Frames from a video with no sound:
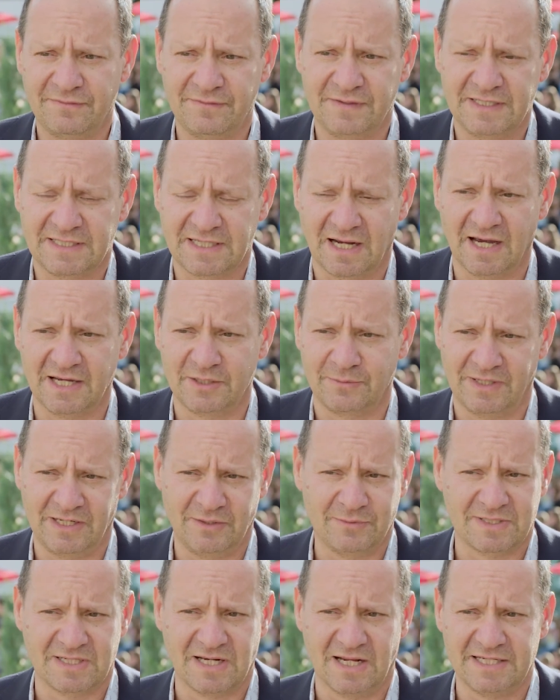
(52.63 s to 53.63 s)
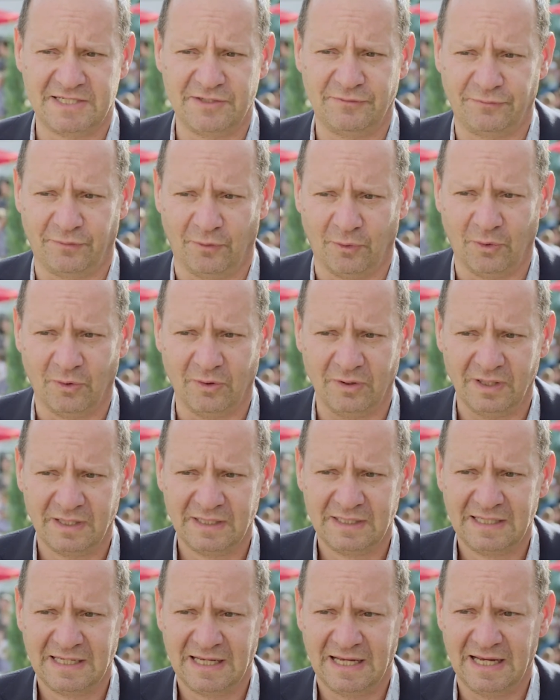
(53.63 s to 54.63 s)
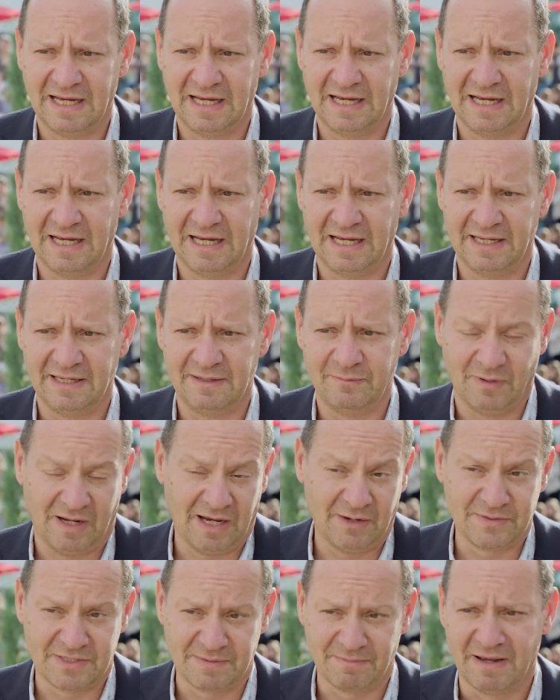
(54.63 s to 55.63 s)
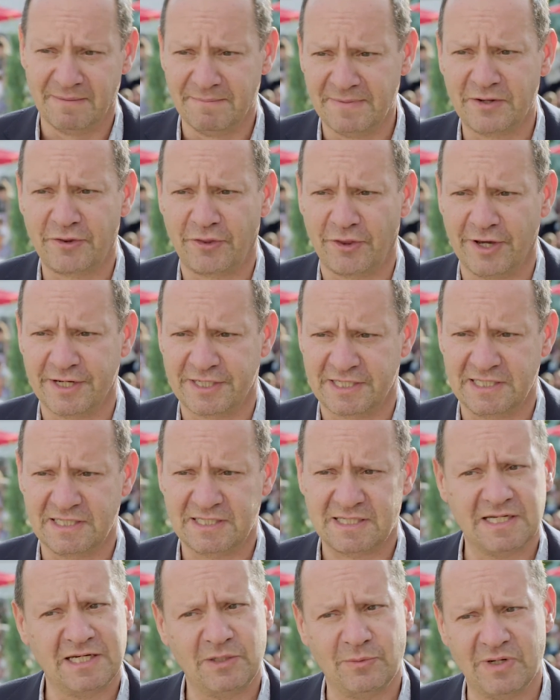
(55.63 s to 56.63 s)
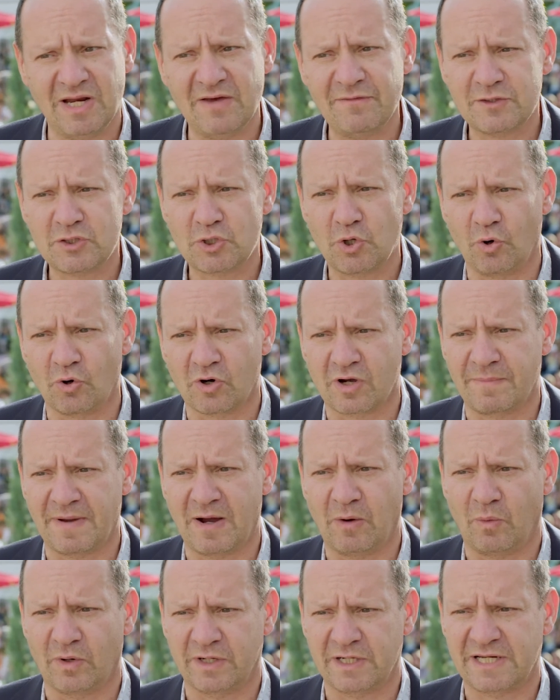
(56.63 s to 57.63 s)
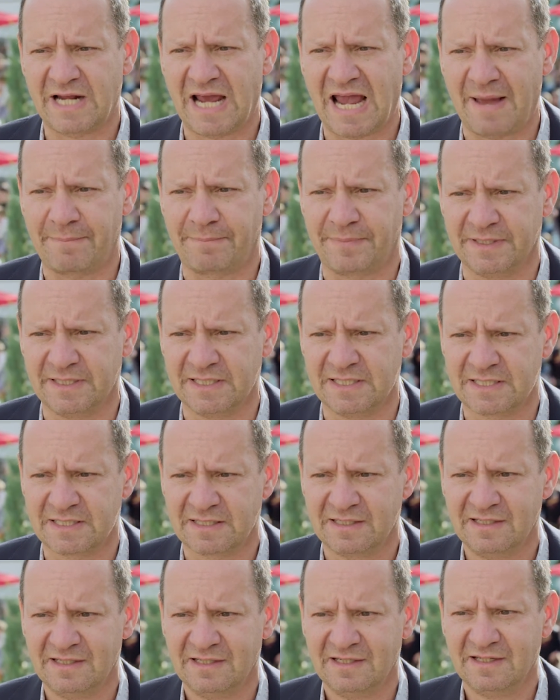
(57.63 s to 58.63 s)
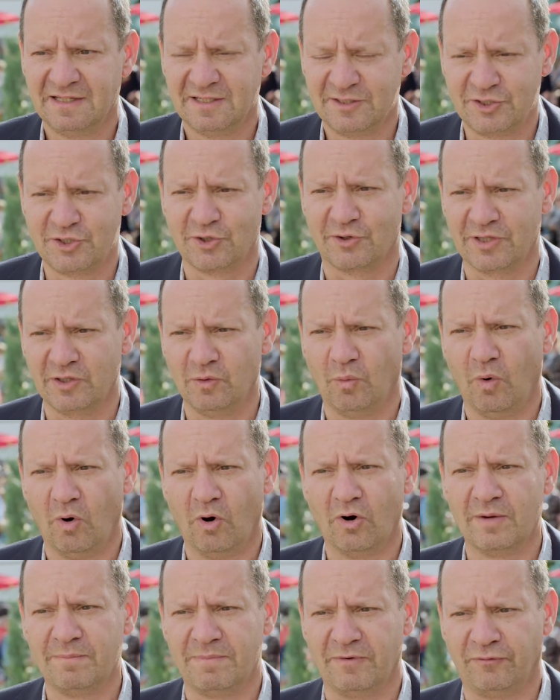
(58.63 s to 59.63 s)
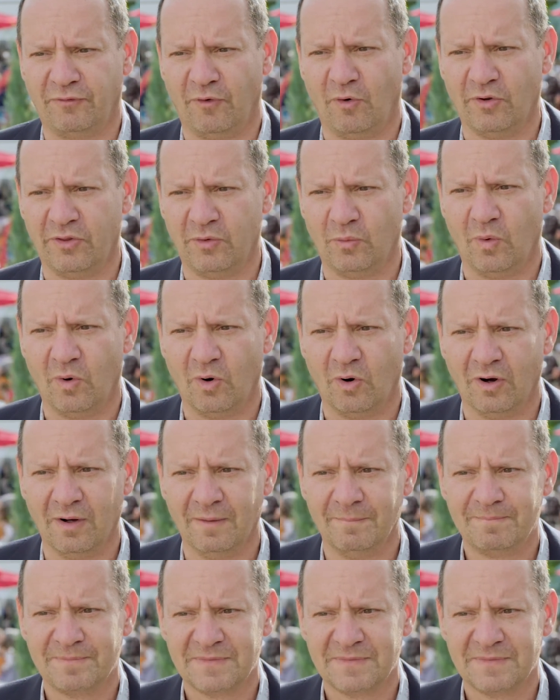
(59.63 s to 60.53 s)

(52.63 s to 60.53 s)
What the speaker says: He died when he was 94. I was in my mid-30s, and he would never talk about what had happened during the war and before the war.